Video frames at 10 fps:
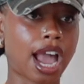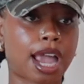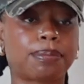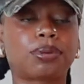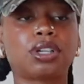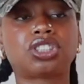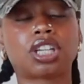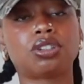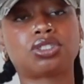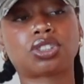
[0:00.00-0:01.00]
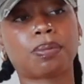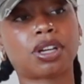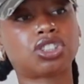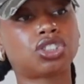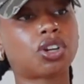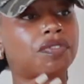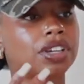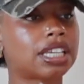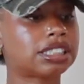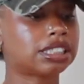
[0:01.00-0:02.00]
I appreciate you so much. Don't
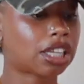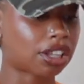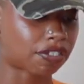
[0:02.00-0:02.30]
forget to tell